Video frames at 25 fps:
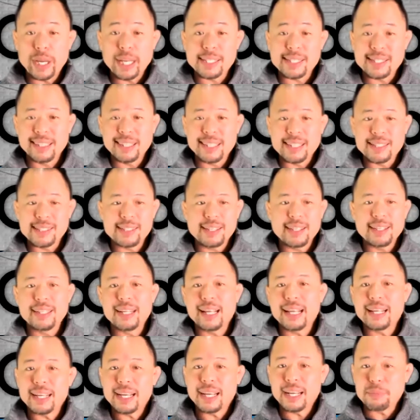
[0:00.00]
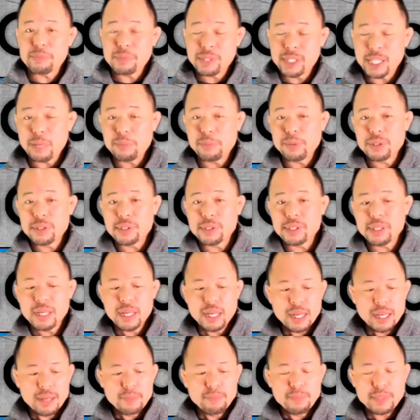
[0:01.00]
It's listed. Staples
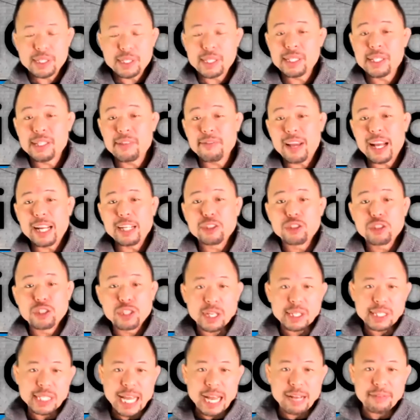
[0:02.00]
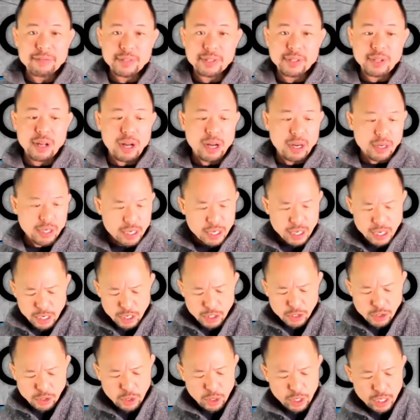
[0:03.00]
Business Advantage does have stock,
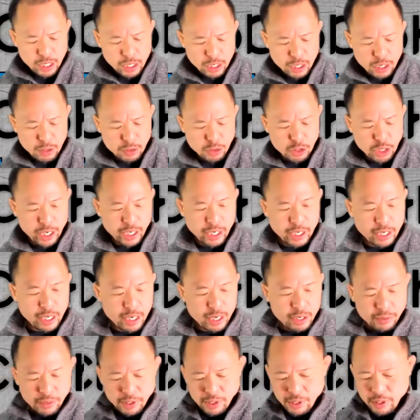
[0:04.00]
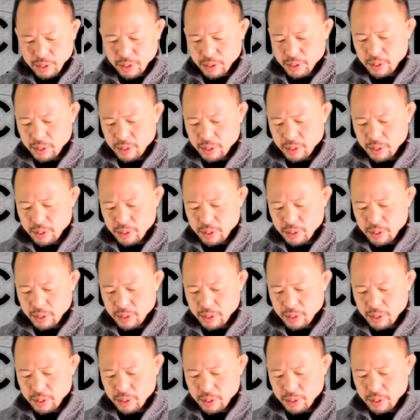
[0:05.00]
so you can go check it out.